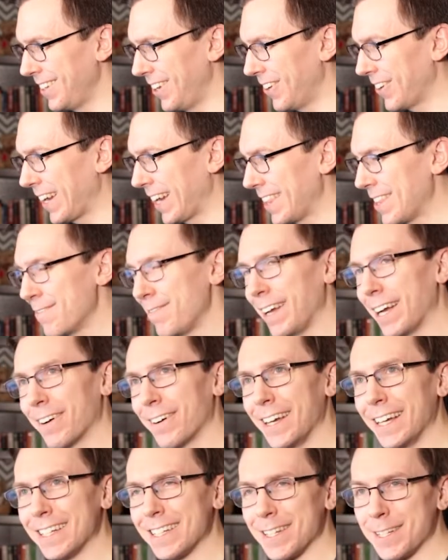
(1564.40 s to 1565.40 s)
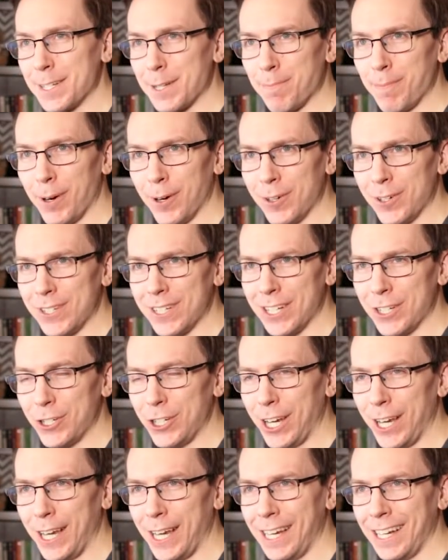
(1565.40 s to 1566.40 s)
okay, the variance is supposed to
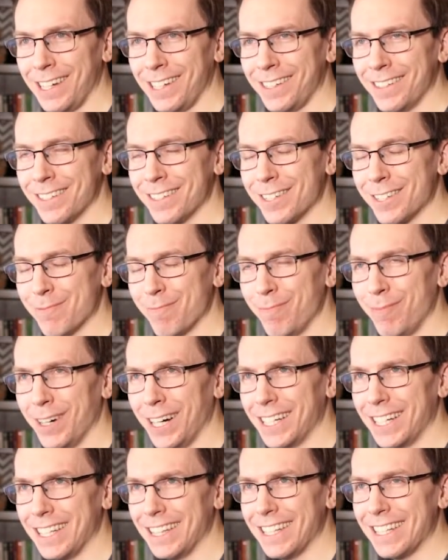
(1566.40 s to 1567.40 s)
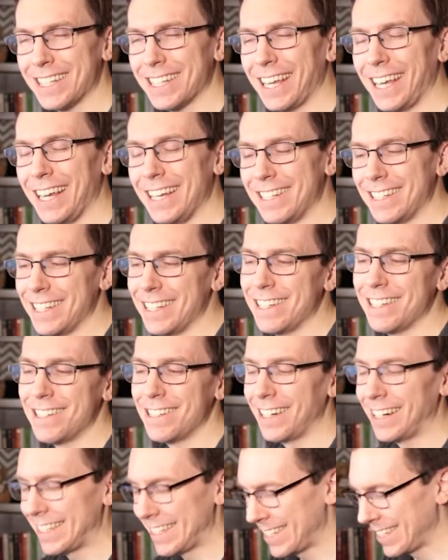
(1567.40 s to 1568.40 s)
change, but in this case
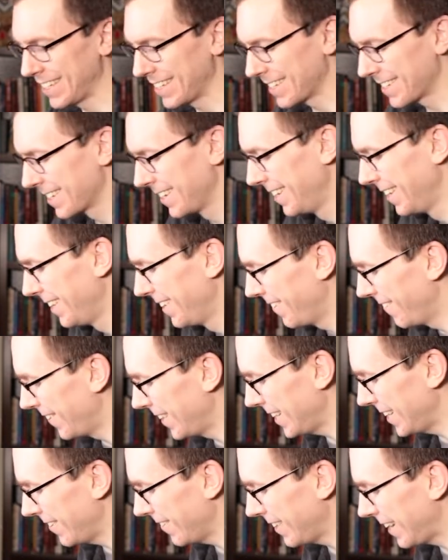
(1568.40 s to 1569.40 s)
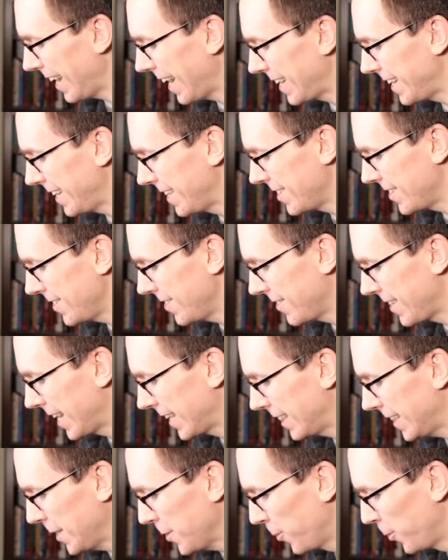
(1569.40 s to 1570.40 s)
it doesn't. What you get is you
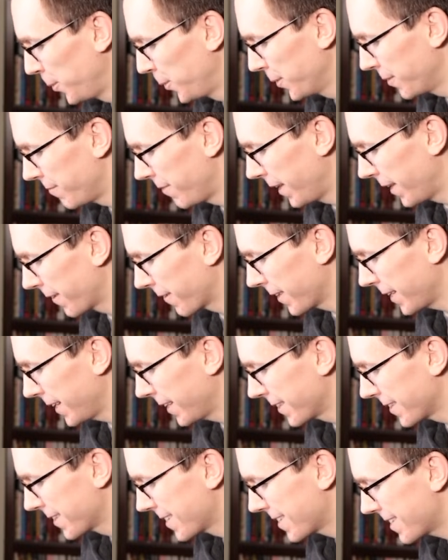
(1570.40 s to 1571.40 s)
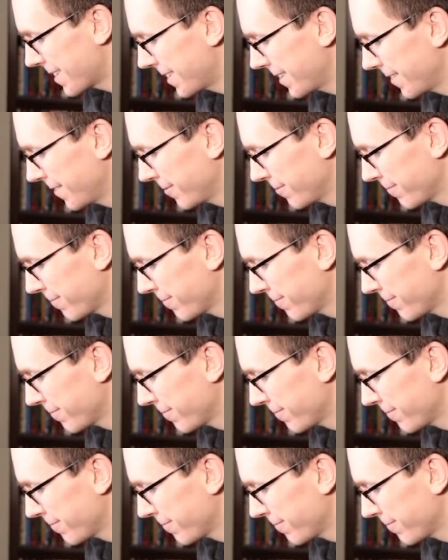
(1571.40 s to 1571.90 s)
get the old variance,